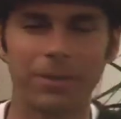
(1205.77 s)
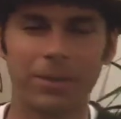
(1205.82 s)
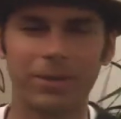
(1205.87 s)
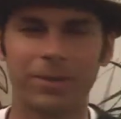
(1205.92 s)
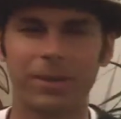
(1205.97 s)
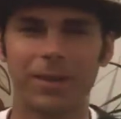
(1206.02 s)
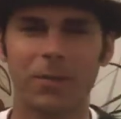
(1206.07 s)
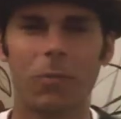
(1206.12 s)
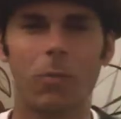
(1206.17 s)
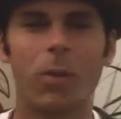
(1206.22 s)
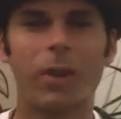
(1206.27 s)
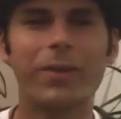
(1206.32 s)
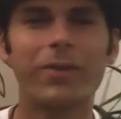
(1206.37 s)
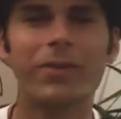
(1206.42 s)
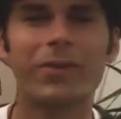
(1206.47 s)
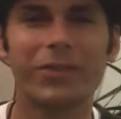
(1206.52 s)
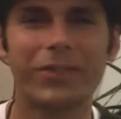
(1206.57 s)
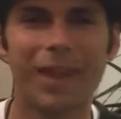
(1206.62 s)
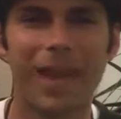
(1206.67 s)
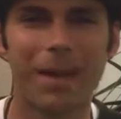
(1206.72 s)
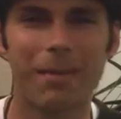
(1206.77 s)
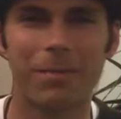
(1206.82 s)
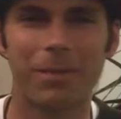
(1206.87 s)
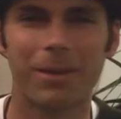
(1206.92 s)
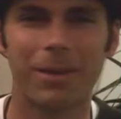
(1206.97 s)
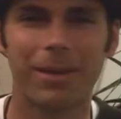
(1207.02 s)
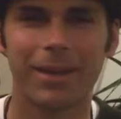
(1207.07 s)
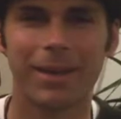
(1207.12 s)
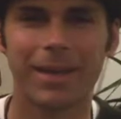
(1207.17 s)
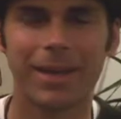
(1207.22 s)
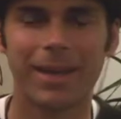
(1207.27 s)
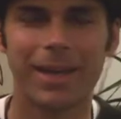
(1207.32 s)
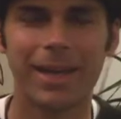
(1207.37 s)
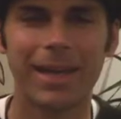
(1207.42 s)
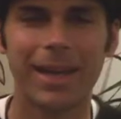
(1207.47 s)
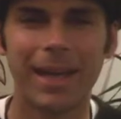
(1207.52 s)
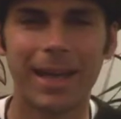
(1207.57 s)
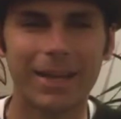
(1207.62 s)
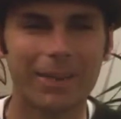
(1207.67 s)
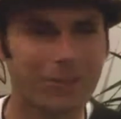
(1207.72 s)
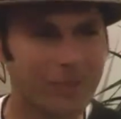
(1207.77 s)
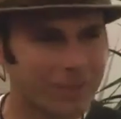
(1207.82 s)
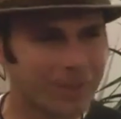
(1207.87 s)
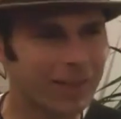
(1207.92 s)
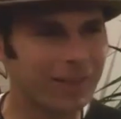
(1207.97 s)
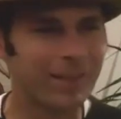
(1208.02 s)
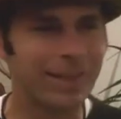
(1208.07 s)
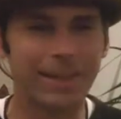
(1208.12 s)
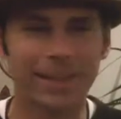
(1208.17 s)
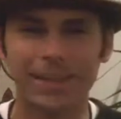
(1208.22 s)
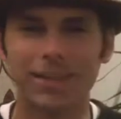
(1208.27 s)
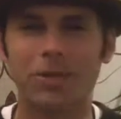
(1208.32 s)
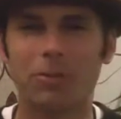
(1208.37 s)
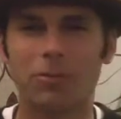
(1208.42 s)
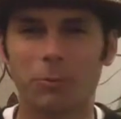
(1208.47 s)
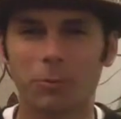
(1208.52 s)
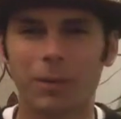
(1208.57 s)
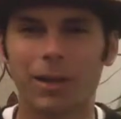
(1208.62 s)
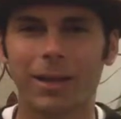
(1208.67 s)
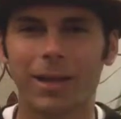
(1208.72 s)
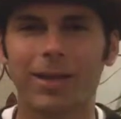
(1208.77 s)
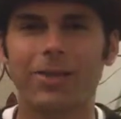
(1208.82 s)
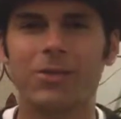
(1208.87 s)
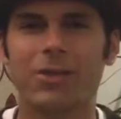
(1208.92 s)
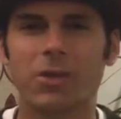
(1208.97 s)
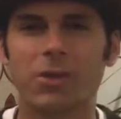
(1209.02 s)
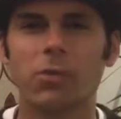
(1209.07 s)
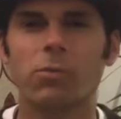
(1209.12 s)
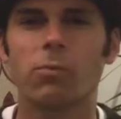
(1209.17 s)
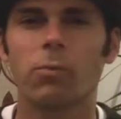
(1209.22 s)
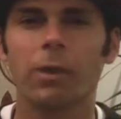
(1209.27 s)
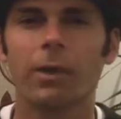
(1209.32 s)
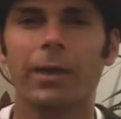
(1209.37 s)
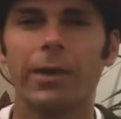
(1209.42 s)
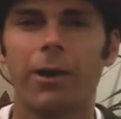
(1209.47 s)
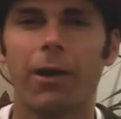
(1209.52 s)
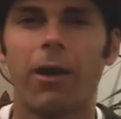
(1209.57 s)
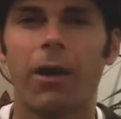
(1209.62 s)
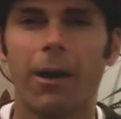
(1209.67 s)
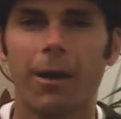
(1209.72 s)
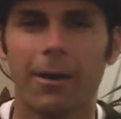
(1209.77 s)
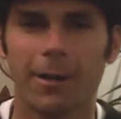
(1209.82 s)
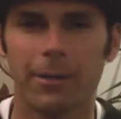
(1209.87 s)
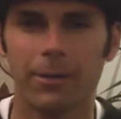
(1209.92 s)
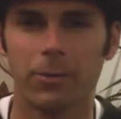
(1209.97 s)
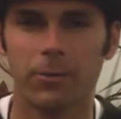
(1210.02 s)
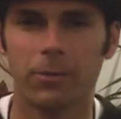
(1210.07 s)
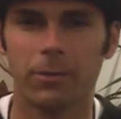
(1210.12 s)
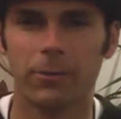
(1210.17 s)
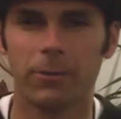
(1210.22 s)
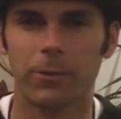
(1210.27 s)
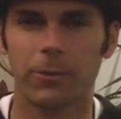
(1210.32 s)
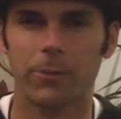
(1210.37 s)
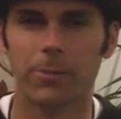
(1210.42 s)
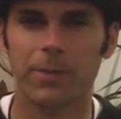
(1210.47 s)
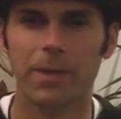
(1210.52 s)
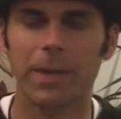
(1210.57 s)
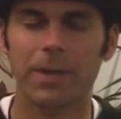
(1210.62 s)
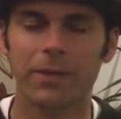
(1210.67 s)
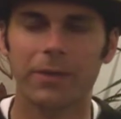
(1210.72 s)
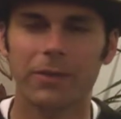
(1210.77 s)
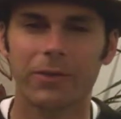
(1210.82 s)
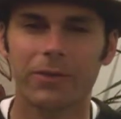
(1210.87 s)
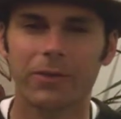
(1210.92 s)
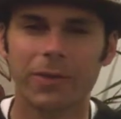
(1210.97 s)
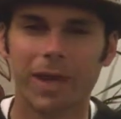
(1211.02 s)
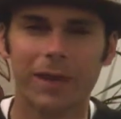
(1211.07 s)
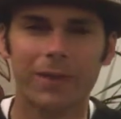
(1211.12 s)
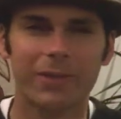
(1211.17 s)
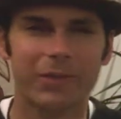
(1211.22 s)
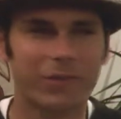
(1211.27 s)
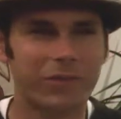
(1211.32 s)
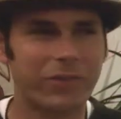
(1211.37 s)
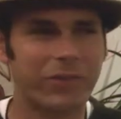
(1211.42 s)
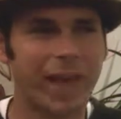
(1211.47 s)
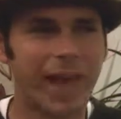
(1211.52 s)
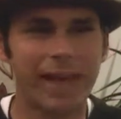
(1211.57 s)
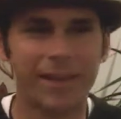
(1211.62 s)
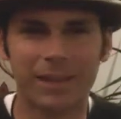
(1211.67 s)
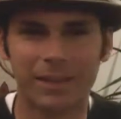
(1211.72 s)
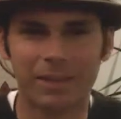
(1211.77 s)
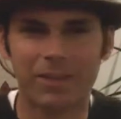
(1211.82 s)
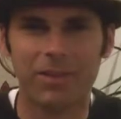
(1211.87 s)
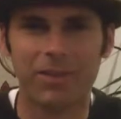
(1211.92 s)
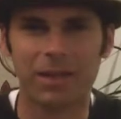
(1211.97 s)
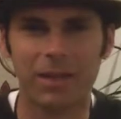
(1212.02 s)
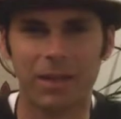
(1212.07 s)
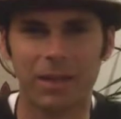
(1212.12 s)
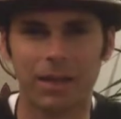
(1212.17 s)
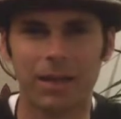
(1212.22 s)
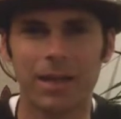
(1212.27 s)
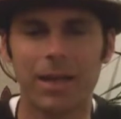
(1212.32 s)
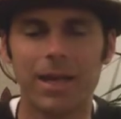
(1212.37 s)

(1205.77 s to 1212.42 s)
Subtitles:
You take one step, and suddenly you realize that you really are in a river. This is not a static thing.